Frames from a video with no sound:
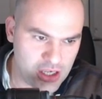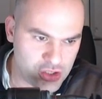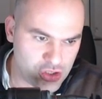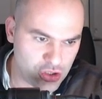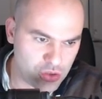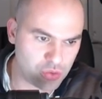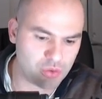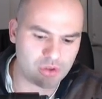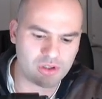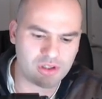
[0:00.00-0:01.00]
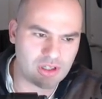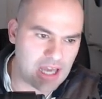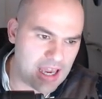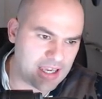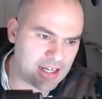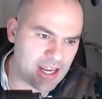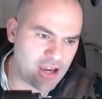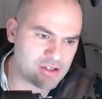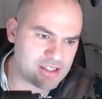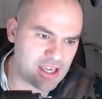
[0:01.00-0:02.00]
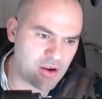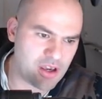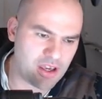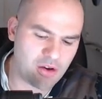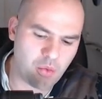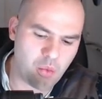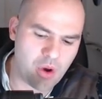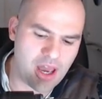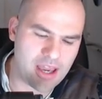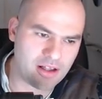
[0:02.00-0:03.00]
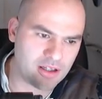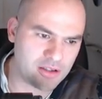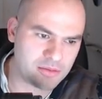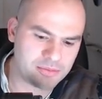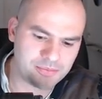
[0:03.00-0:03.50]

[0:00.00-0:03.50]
So I can now say while